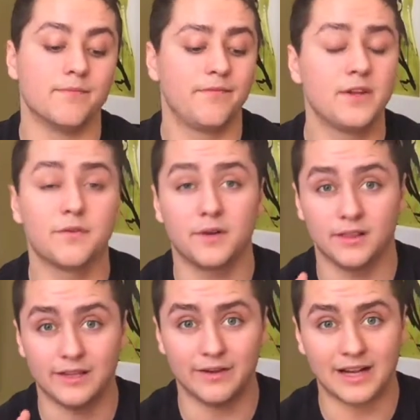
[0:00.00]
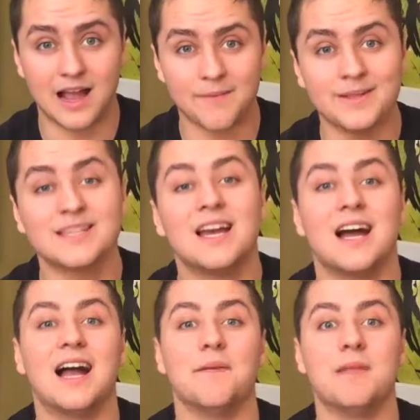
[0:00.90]
feel free to leave a comment.
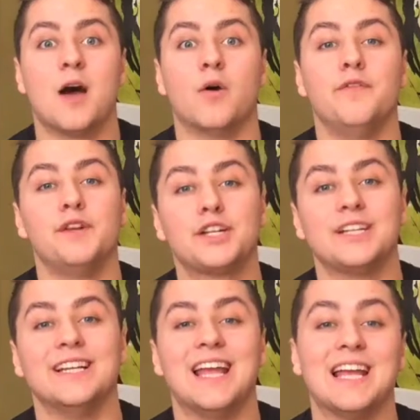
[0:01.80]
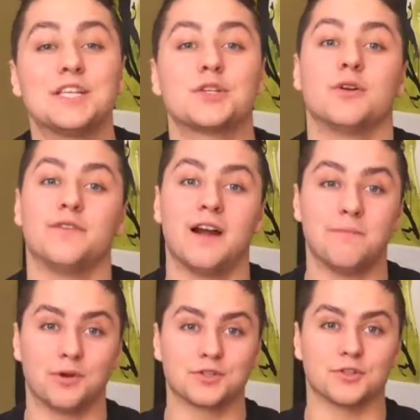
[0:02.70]
I am now officially an ACE certified
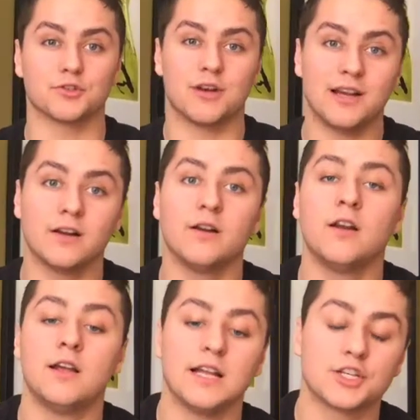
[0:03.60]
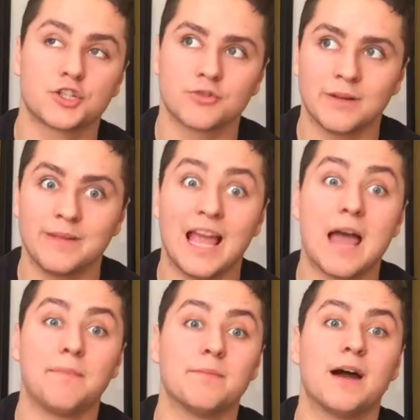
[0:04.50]
personal trainer. Extremely
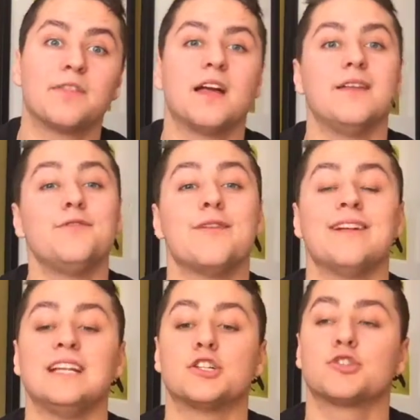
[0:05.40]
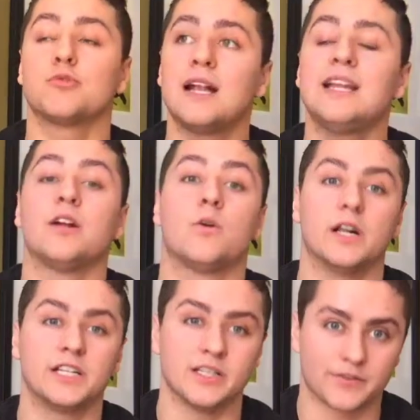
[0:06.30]
happy about that. If you have any training
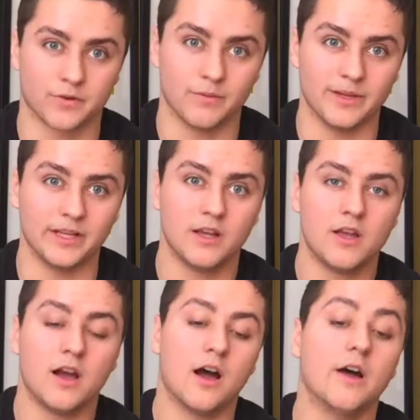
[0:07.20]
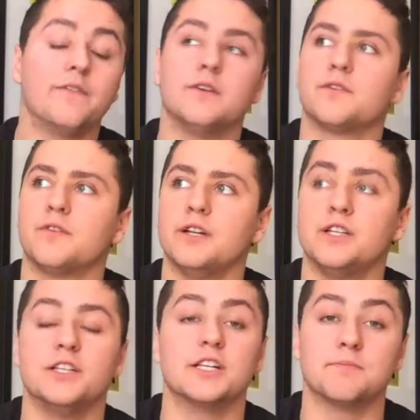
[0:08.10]
questions for me, feel free
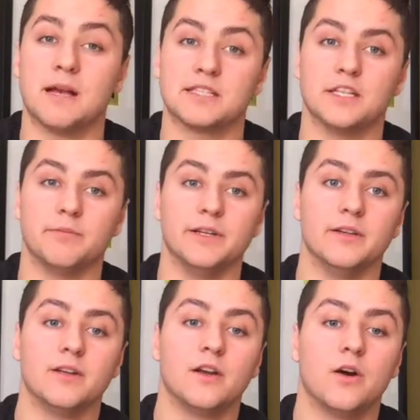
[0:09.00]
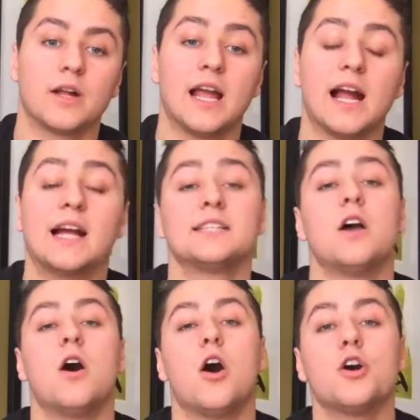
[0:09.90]
to just message me. Okay, guys.
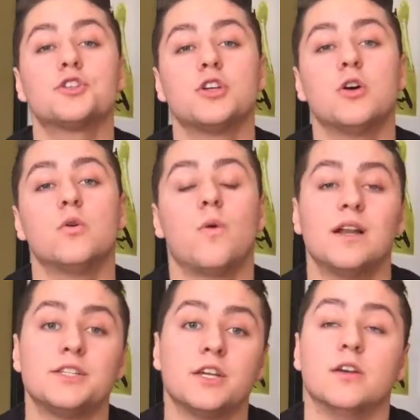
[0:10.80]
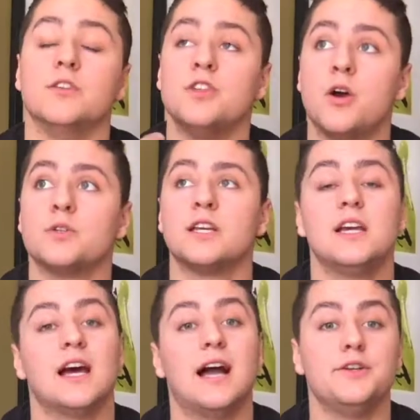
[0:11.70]
Also, wanted to note,
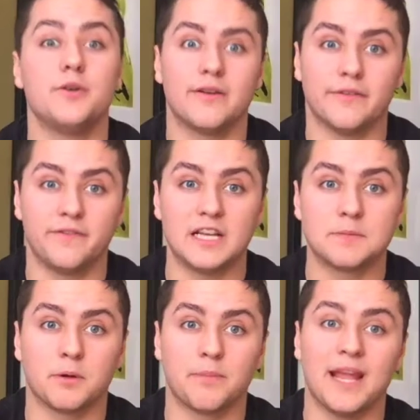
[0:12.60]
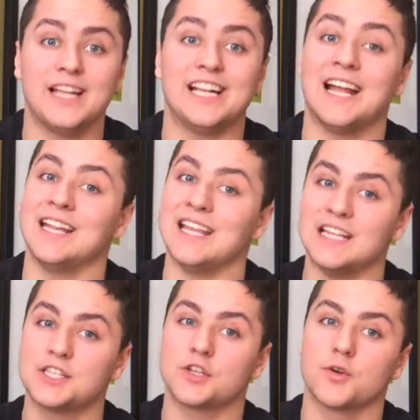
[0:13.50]
I do have a Facebook page and an
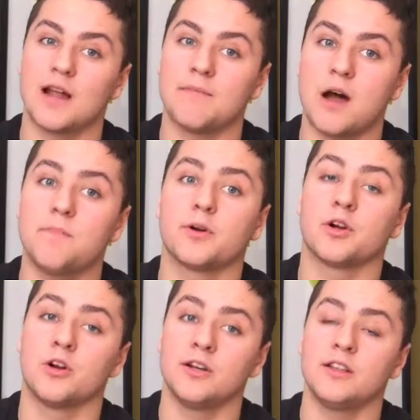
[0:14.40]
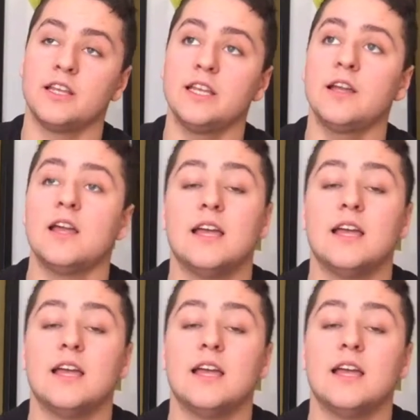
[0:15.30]
Instagram up currently